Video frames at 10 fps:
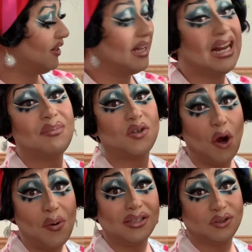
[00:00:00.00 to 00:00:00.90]
and I'm
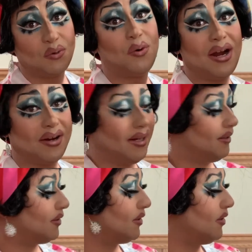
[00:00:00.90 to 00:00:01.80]
going to wear it."
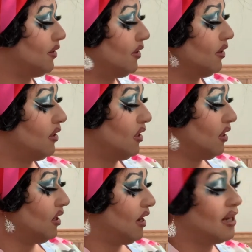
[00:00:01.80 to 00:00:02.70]

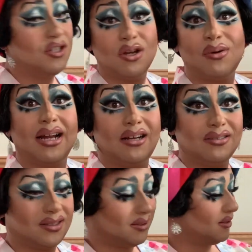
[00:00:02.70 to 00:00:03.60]
"And you know what
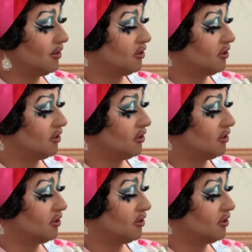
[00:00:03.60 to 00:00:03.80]
else?"